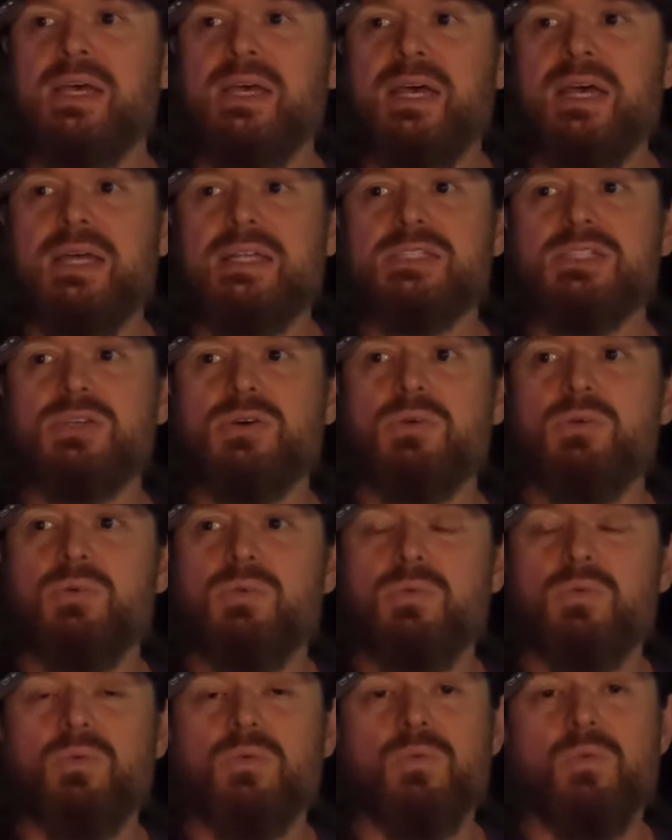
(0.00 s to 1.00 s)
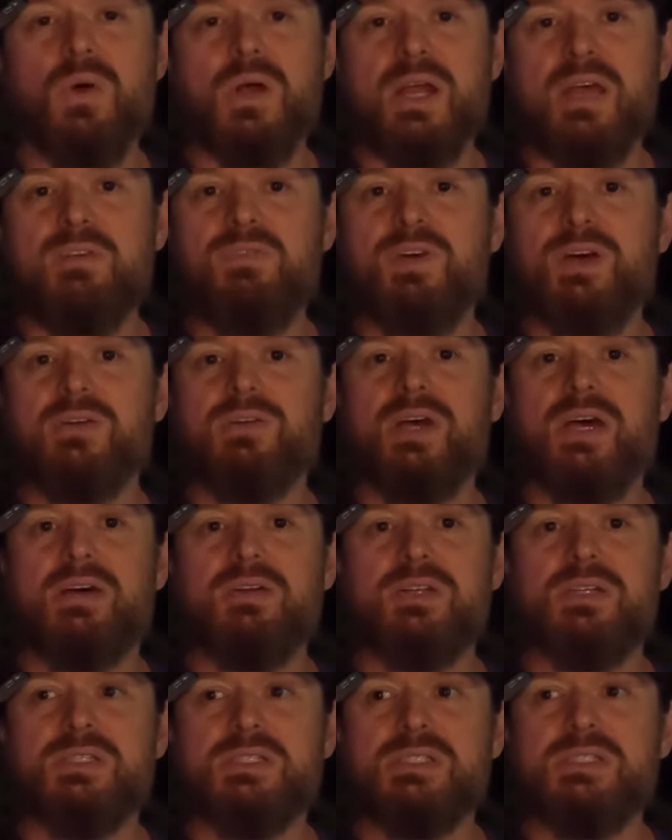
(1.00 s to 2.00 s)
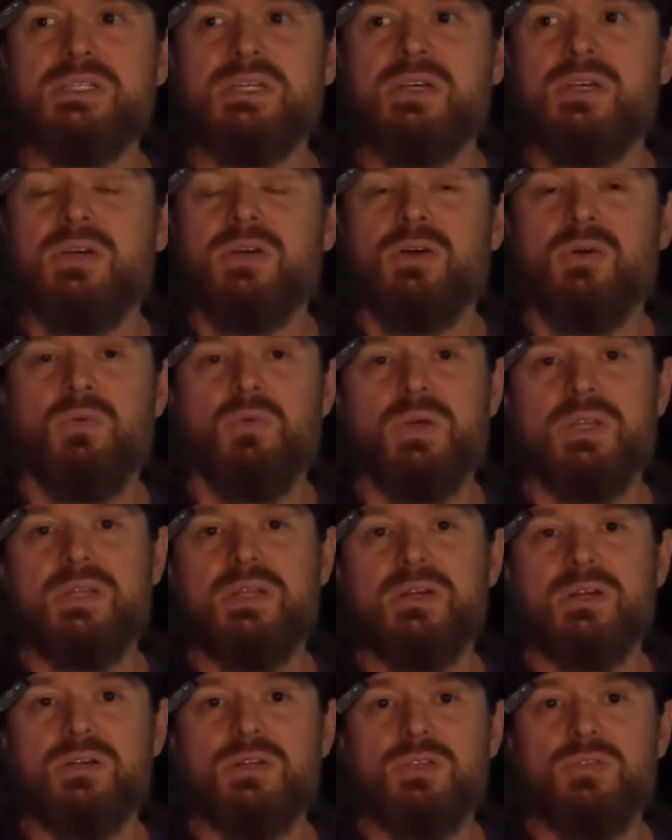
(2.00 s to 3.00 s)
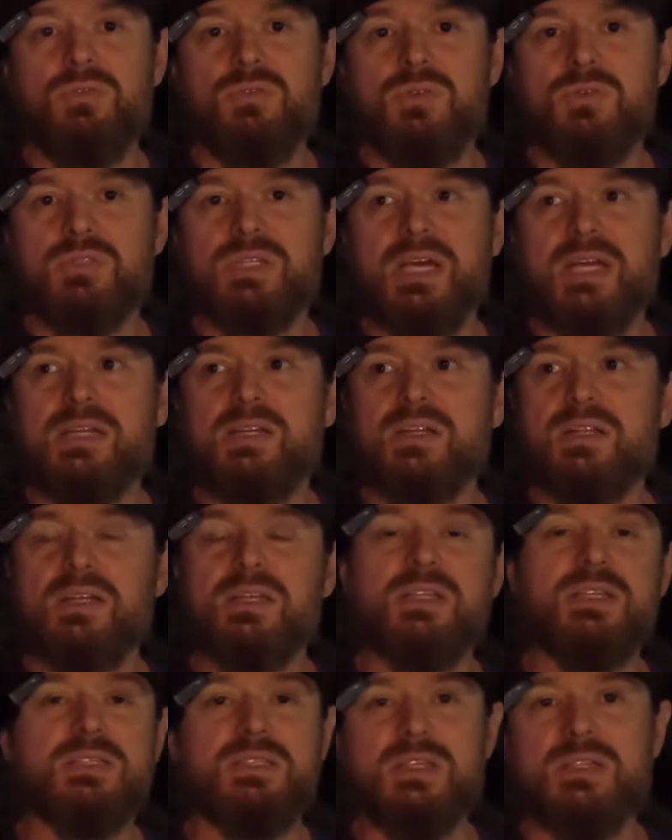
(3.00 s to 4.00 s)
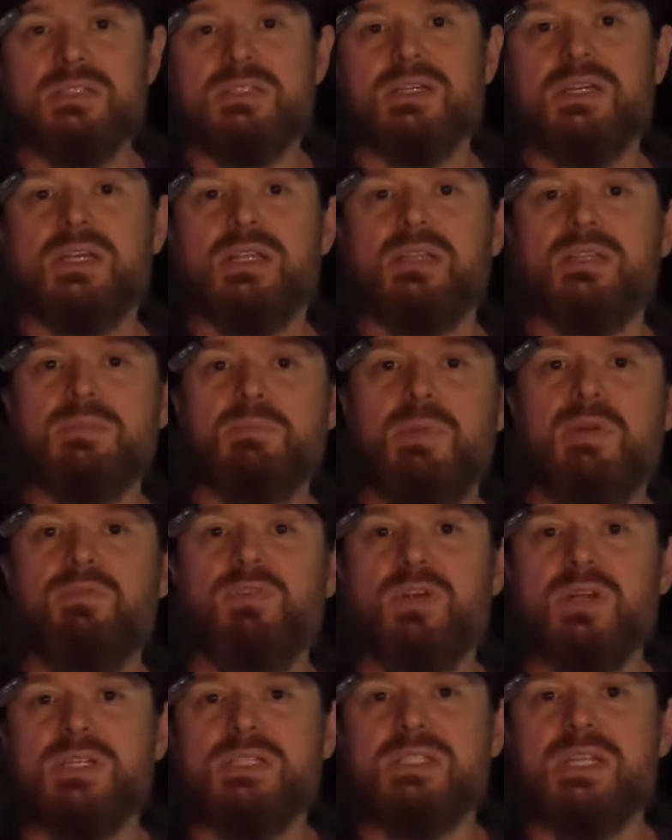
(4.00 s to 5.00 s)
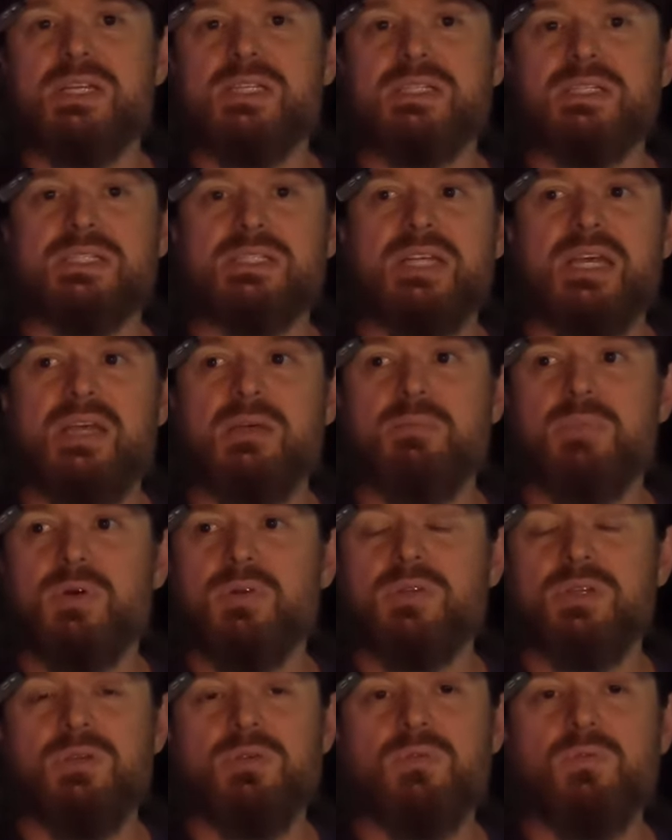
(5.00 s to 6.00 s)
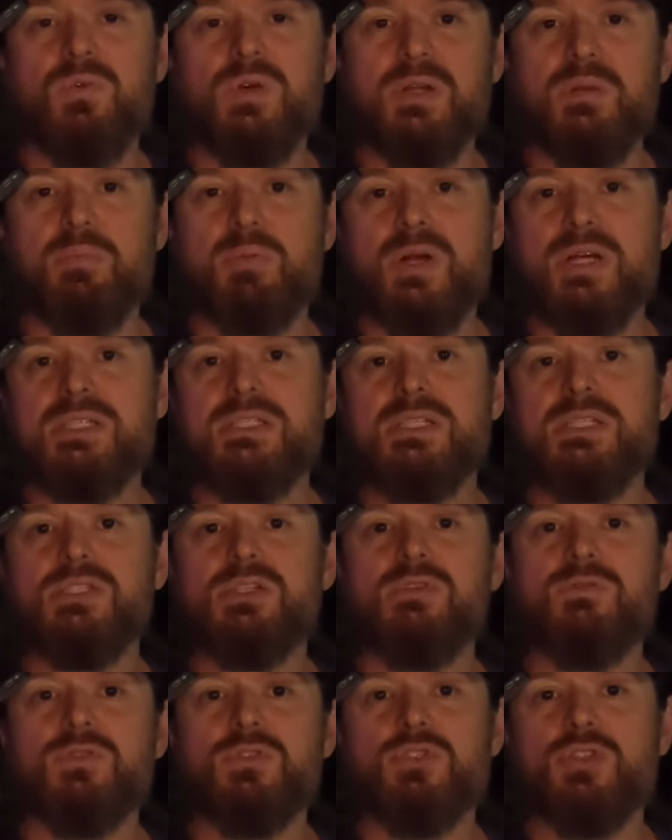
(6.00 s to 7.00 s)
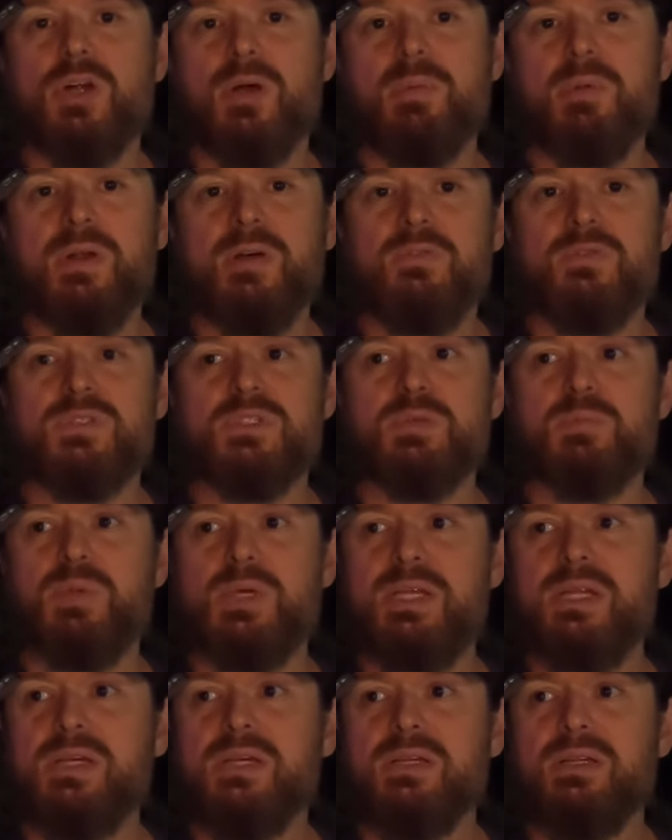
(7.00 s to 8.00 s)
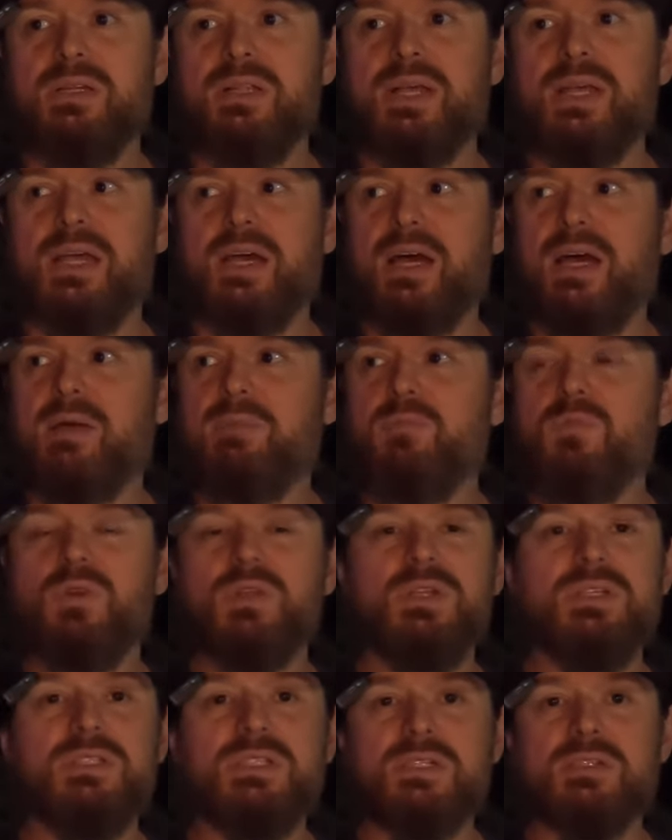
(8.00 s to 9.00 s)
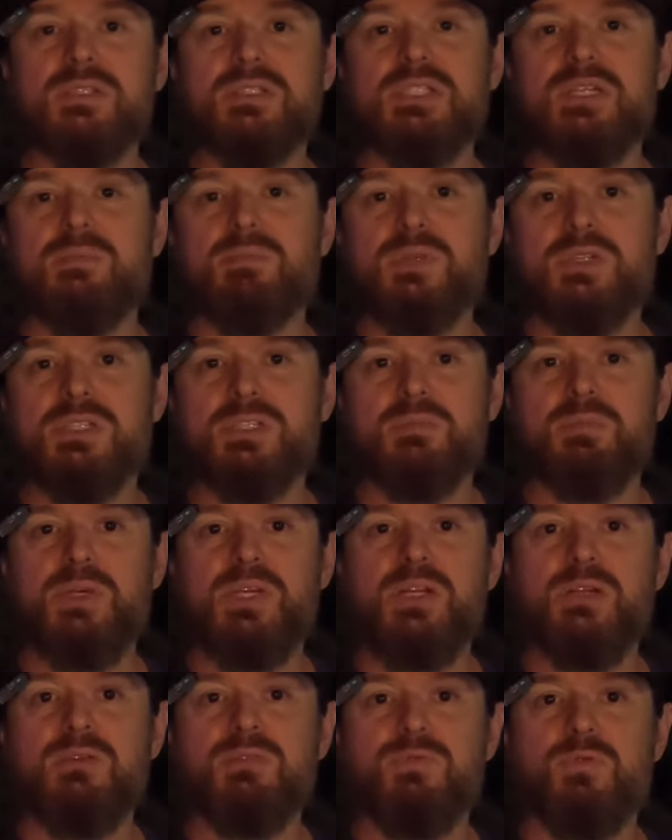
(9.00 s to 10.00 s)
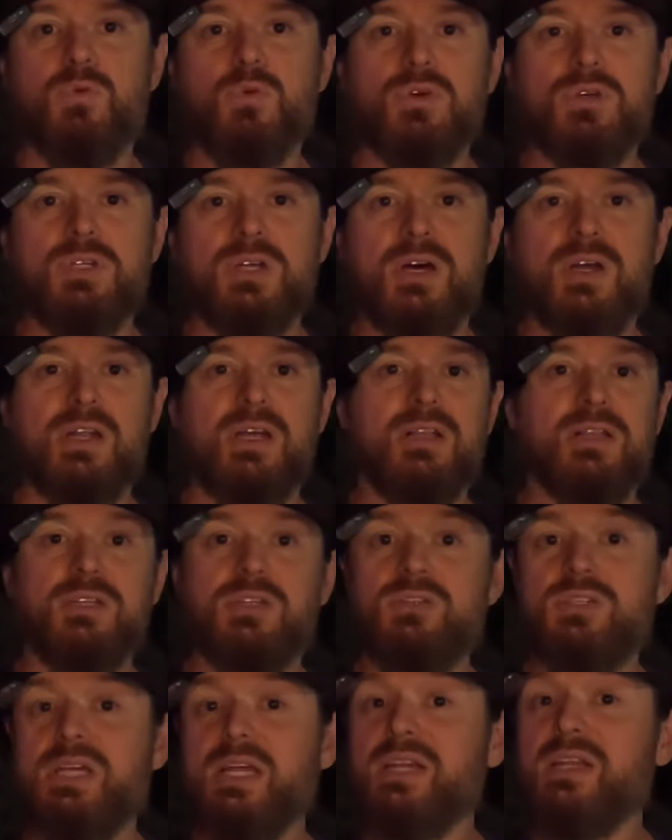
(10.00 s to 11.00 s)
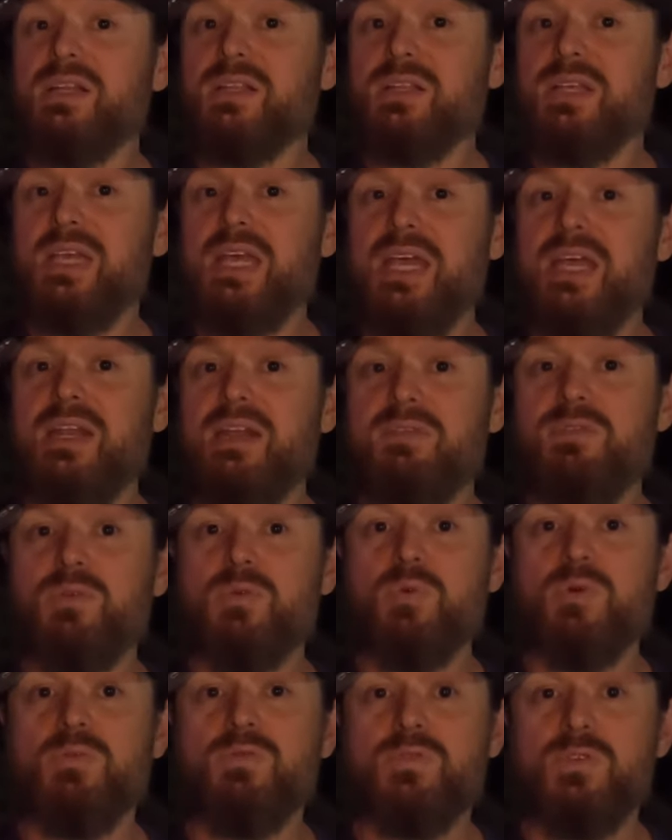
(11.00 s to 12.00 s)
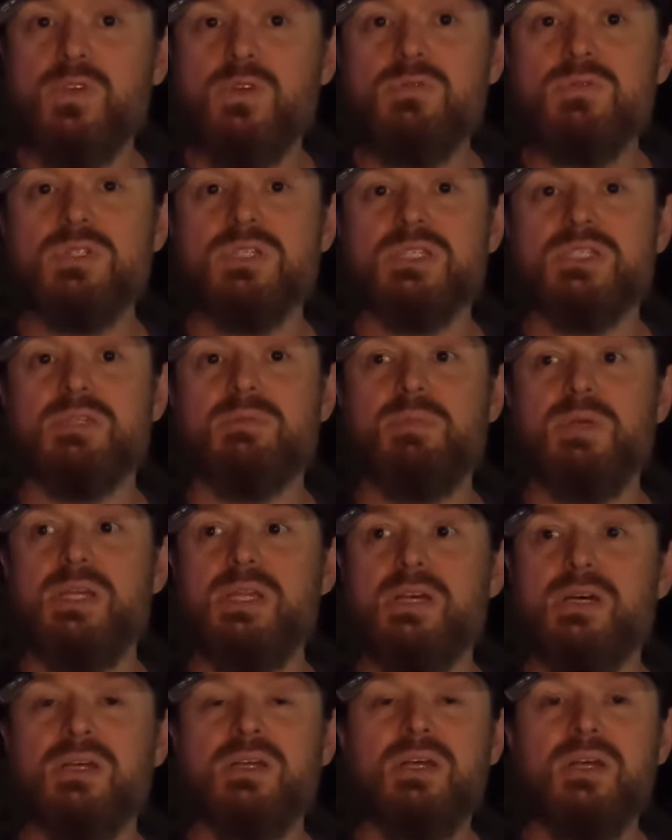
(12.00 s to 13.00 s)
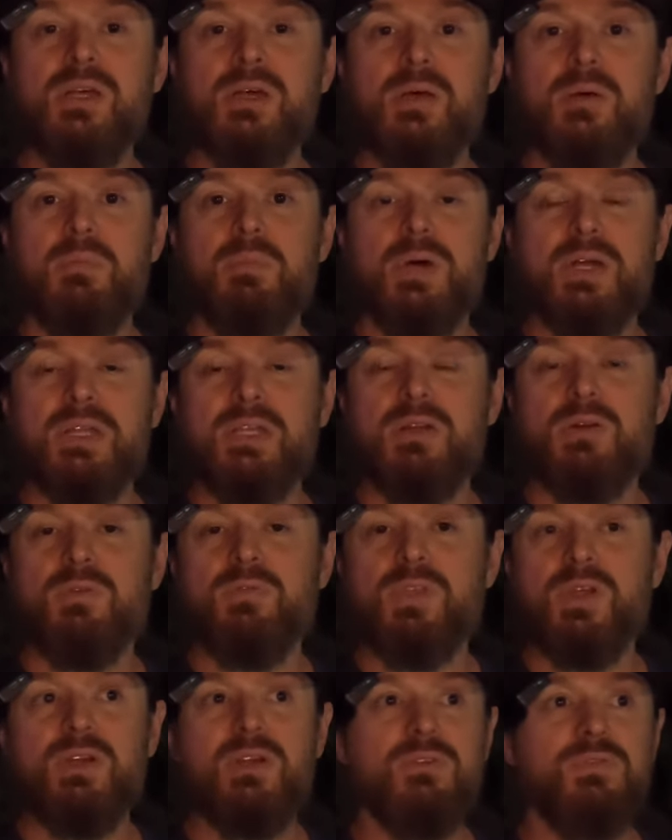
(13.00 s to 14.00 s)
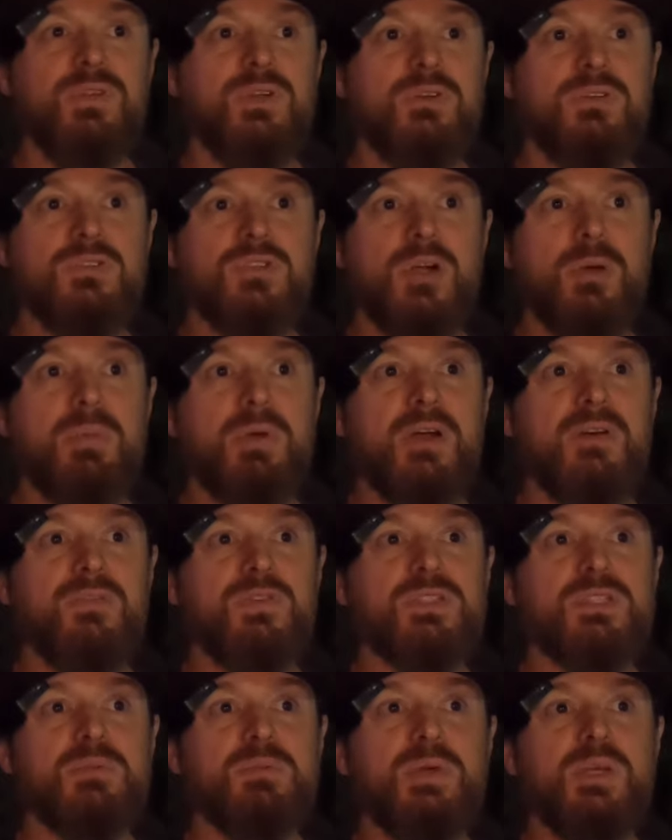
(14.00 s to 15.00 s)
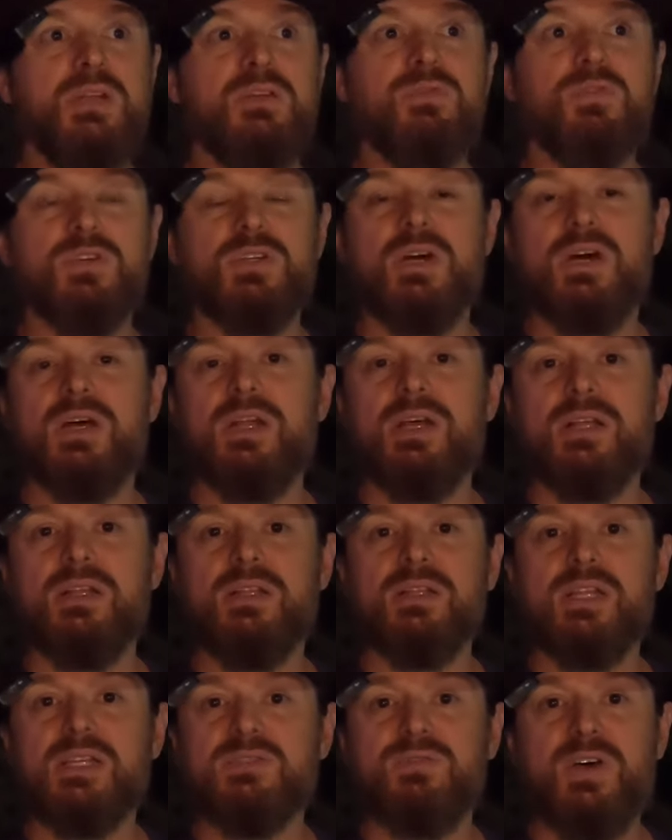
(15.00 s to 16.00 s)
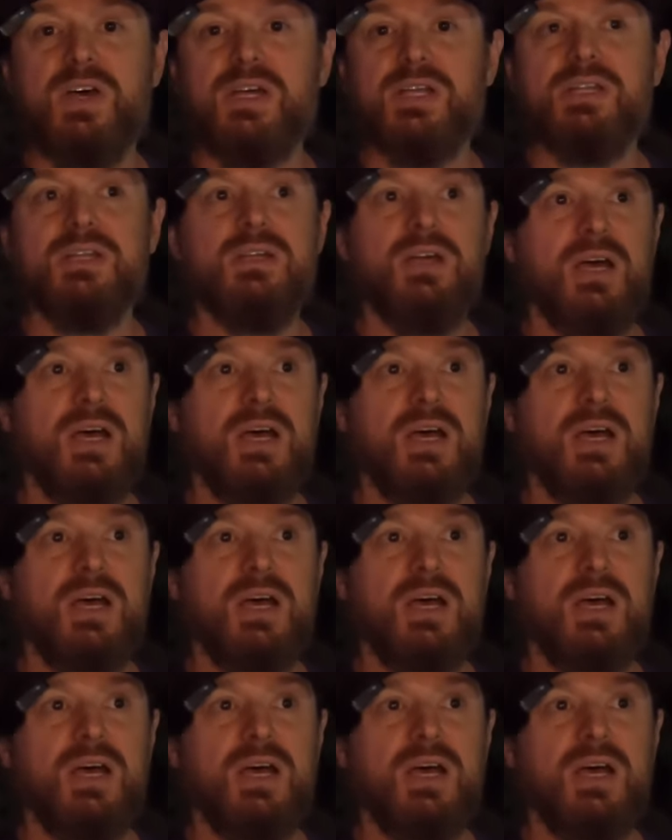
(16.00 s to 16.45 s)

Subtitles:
And so what I found out is when they're, you technically, and this again, this may vary state to state, but when a process server is dropping off a subpoena, like, I'm willing to accept a subpoena for Todd Allen. You technically can never refuse a subpoena, but, you know, if they're dropping off a subpoena for Todd Allen, that's fine.